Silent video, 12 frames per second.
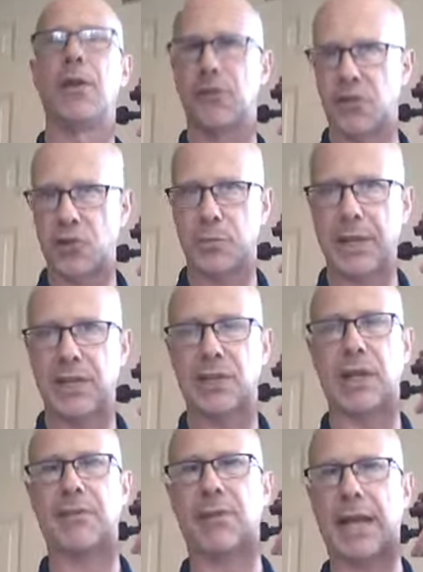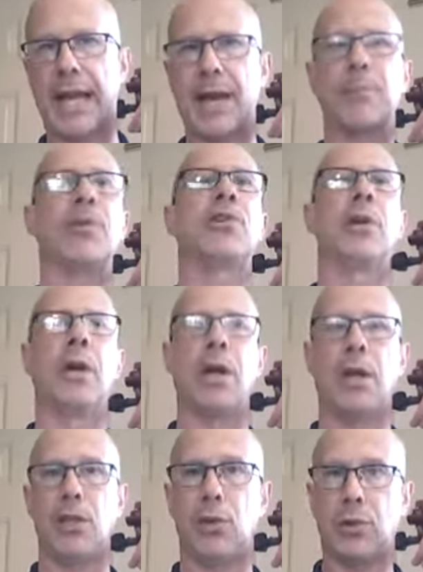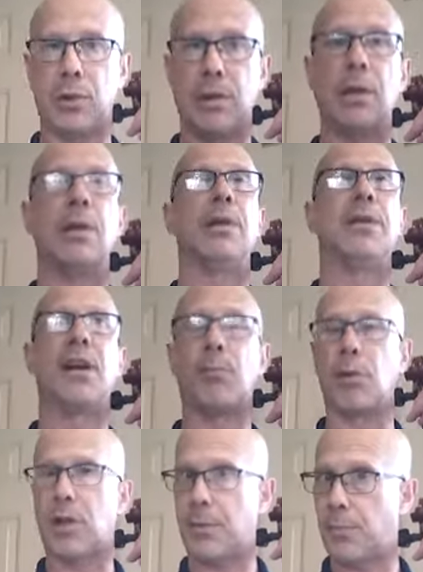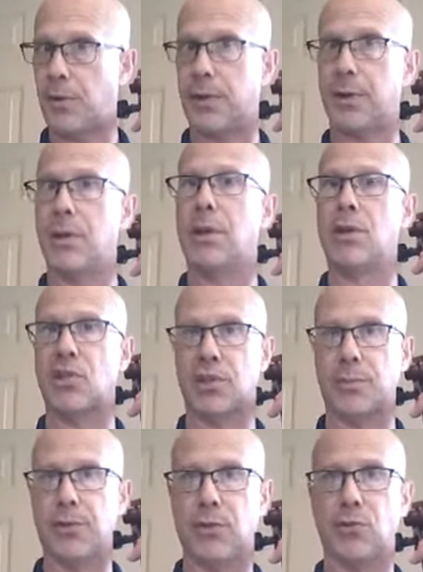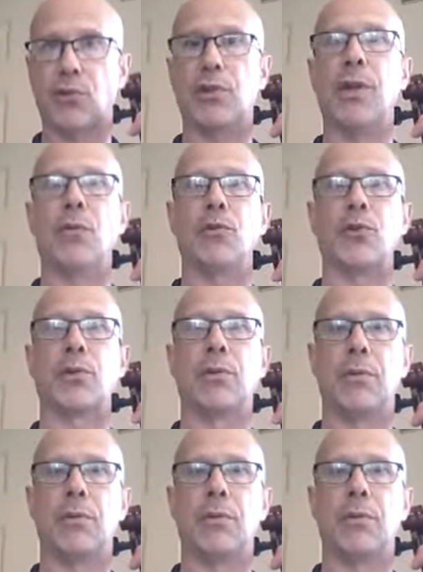There's your bass line for Cabbage. You could double up on some of those notes.